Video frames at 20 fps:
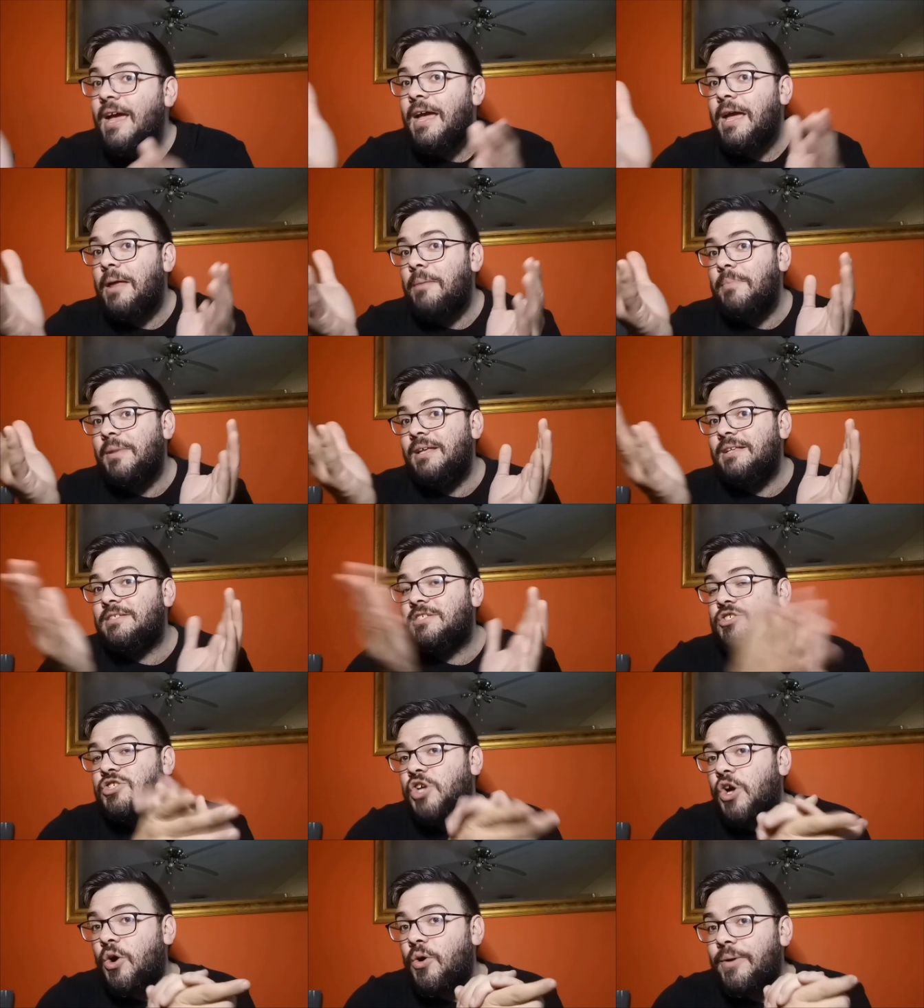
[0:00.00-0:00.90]
it means
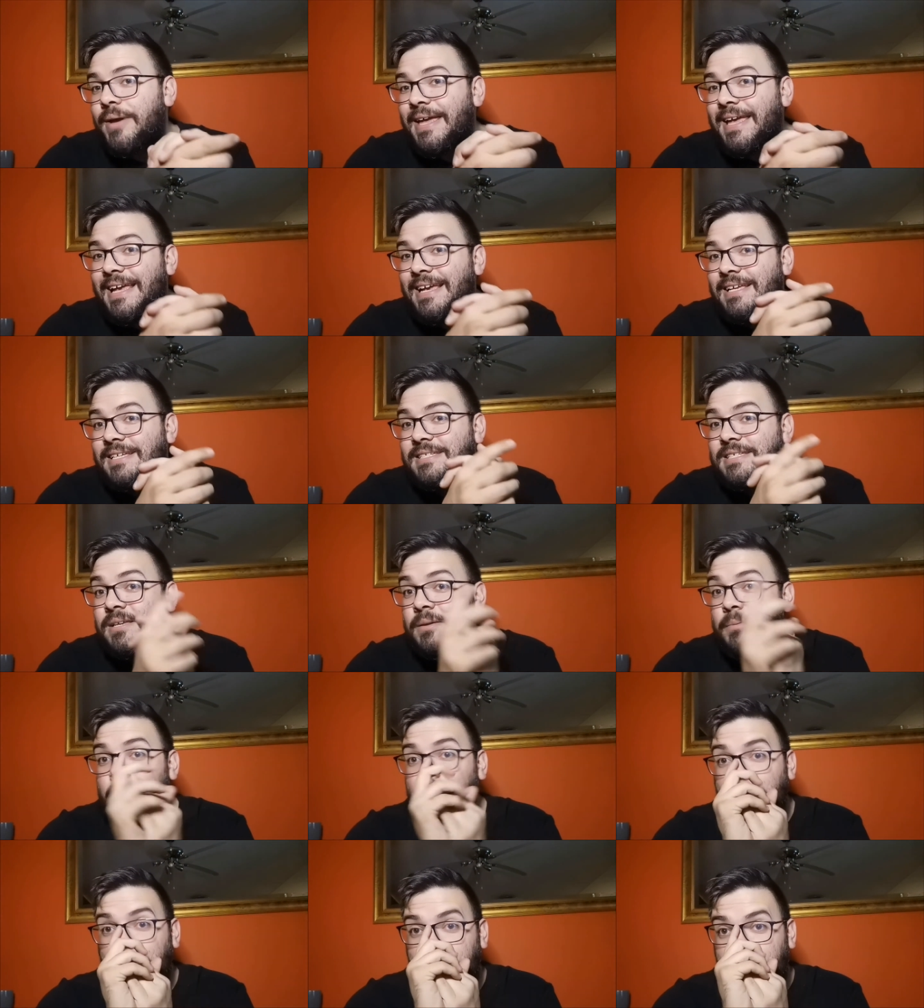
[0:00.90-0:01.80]
Joe is
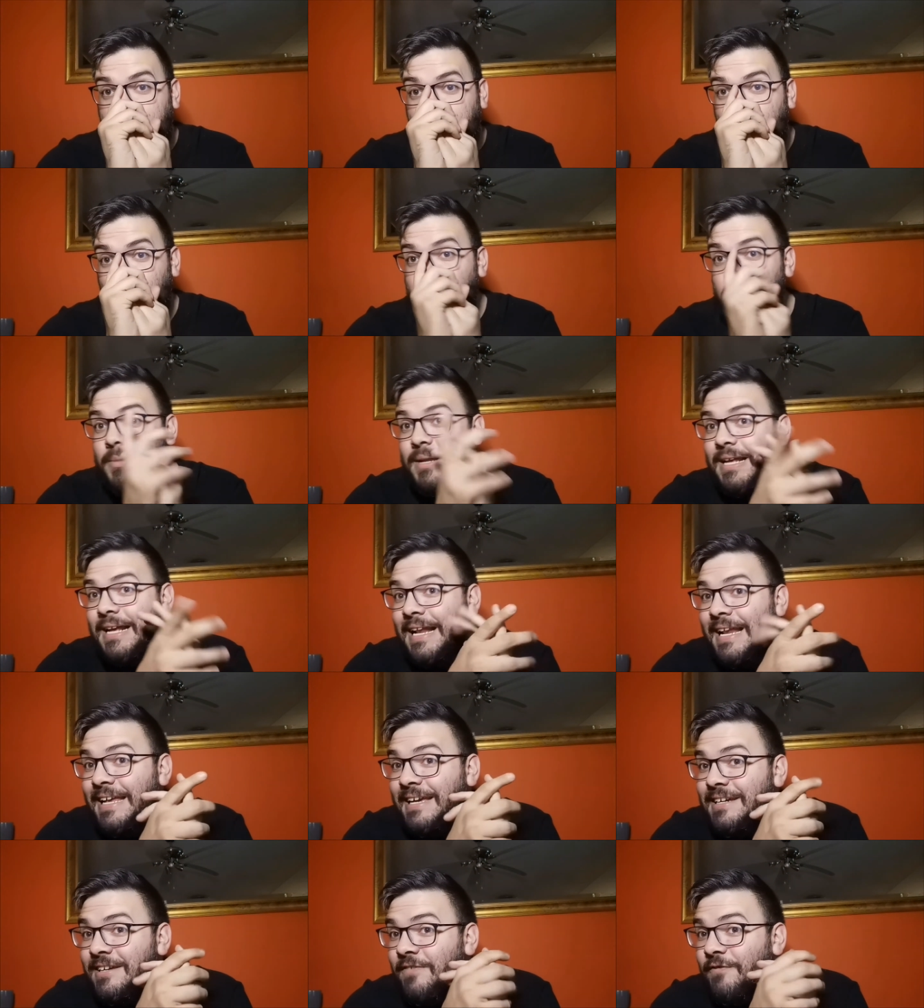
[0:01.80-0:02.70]
probably
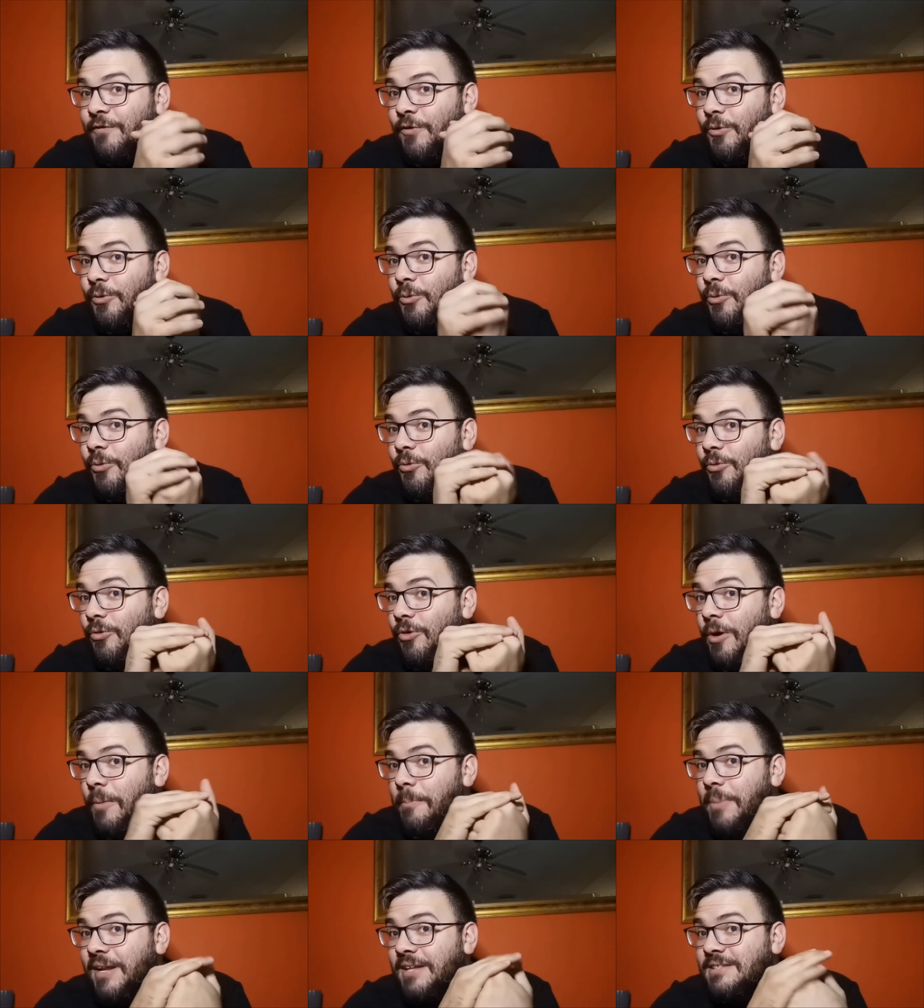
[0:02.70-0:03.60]
cleared for
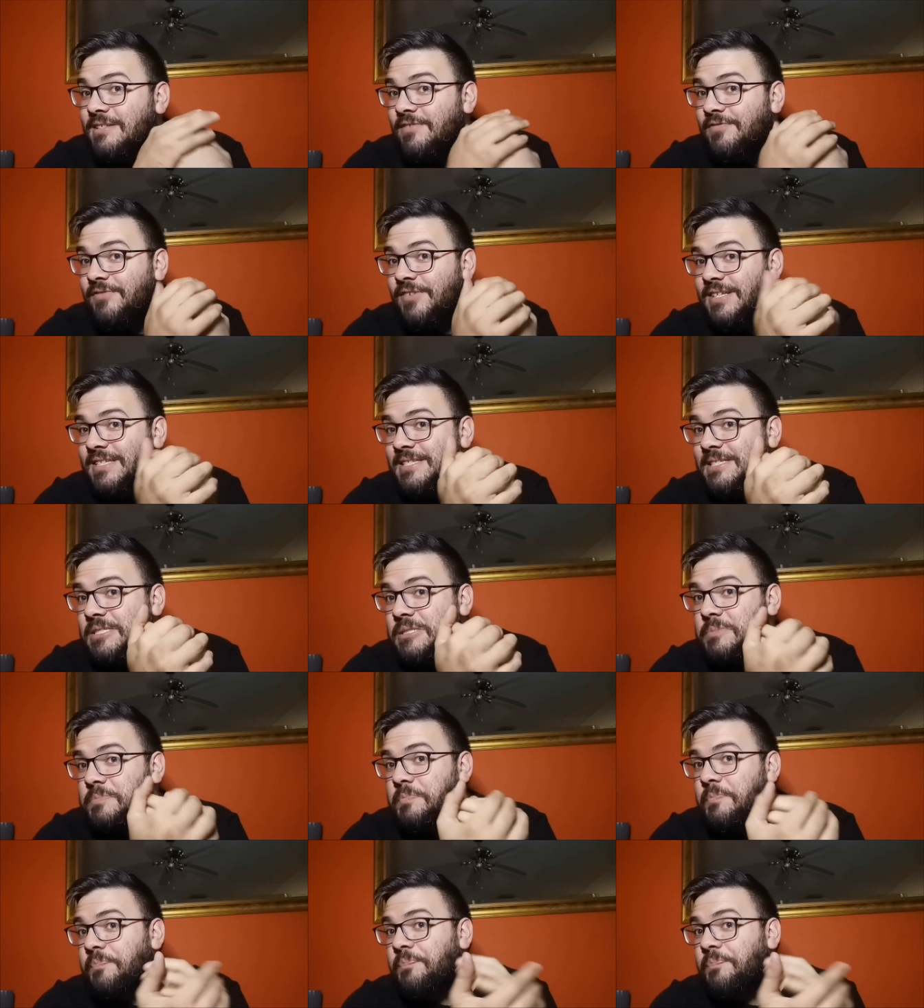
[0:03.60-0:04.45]
competitiveness.